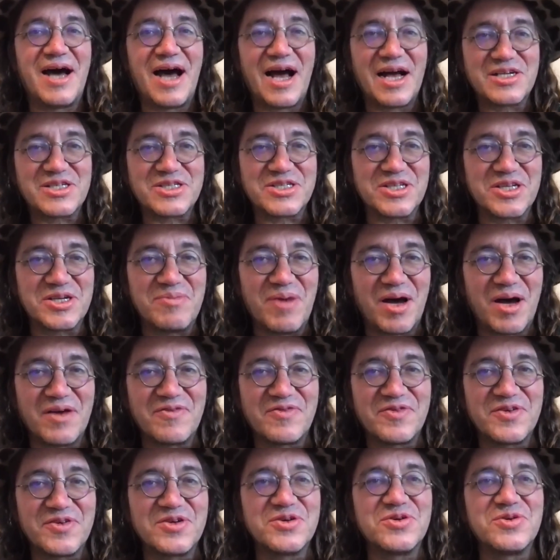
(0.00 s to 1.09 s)
Actually, my
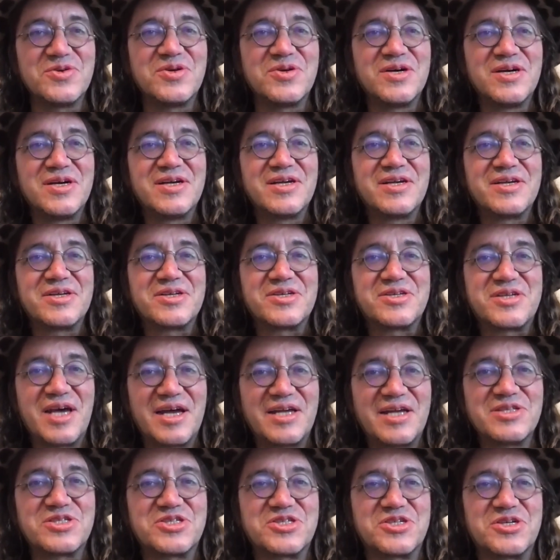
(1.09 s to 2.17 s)
view
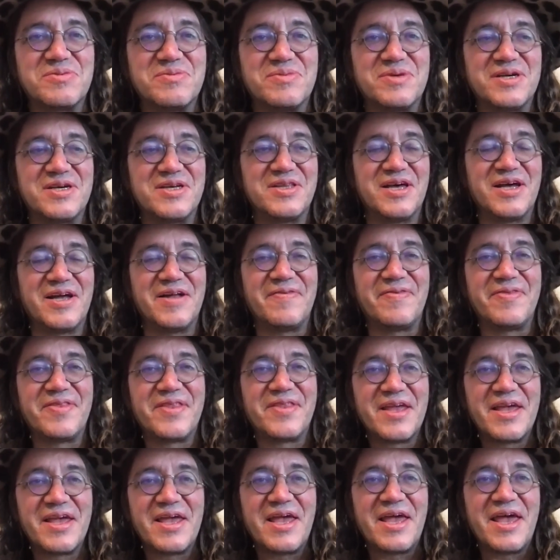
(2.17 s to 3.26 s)
tends to be that
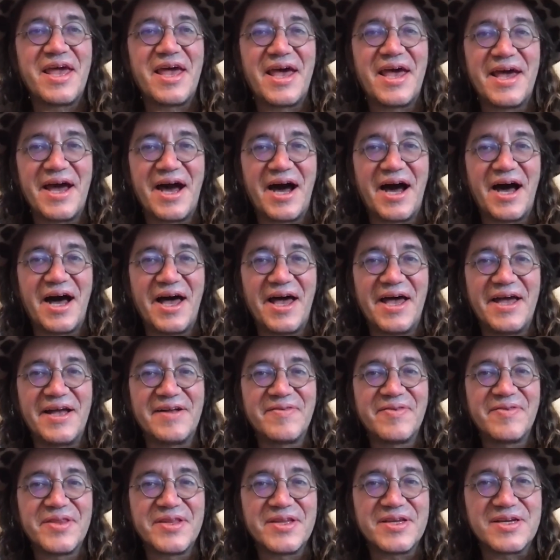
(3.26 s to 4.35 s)

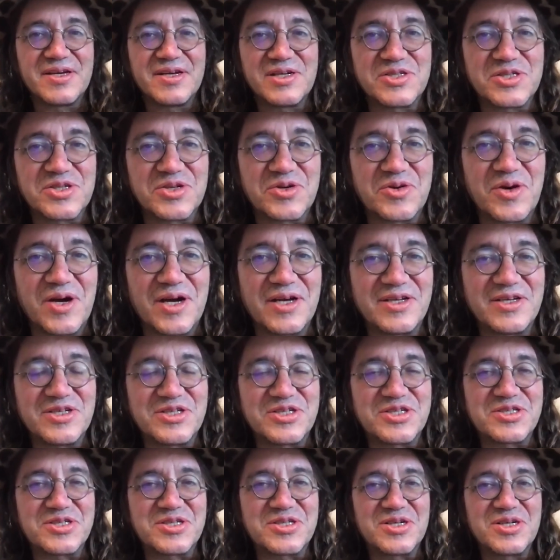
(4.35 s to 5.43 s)
AI is the
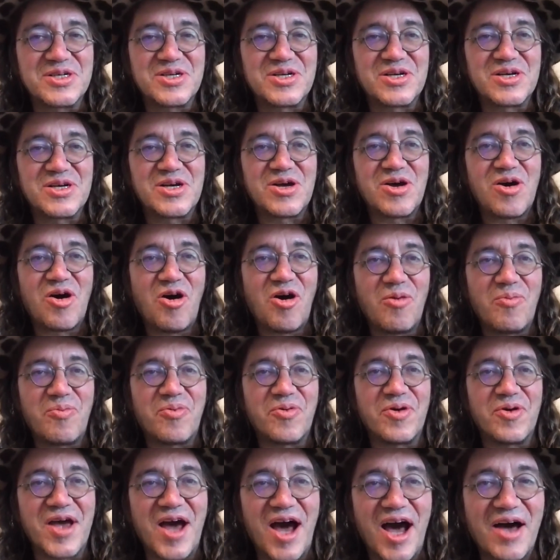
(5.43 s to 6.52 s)
greatest hope
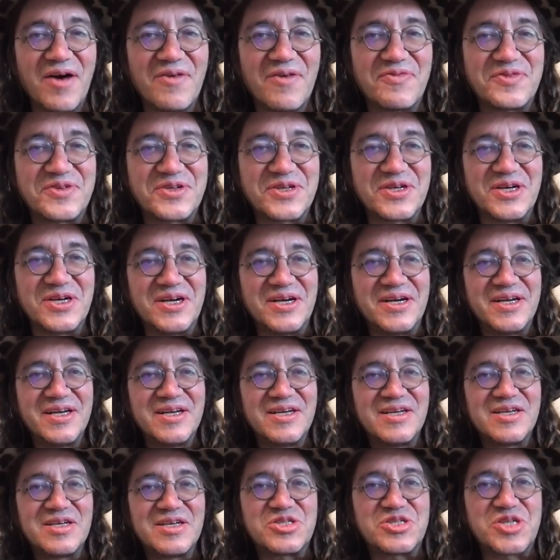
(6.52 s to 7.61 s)
we have to
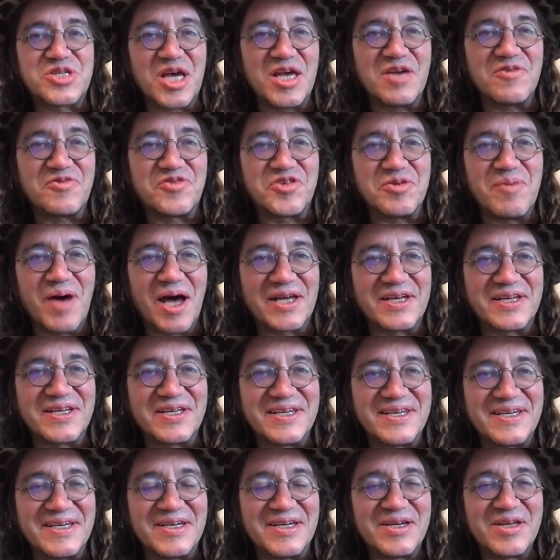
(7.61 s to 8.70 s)
save
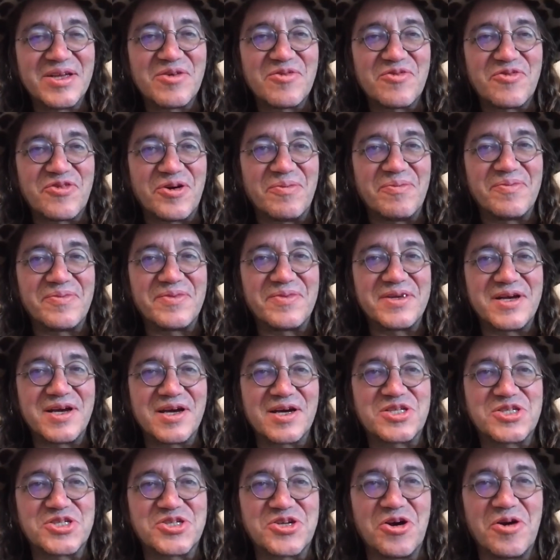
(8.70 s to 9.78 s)
humanity from
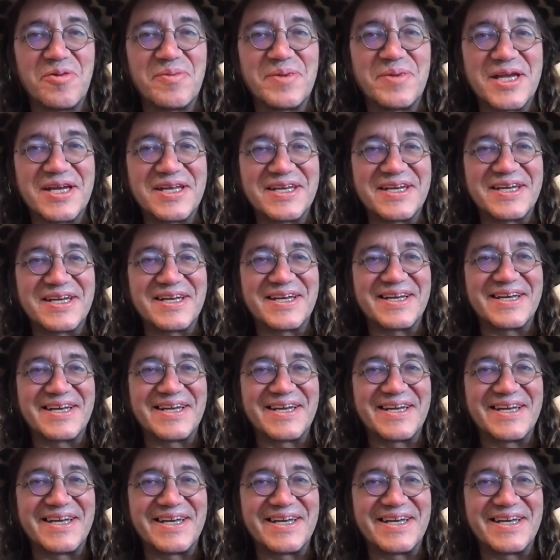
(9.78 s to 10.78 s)
exterminating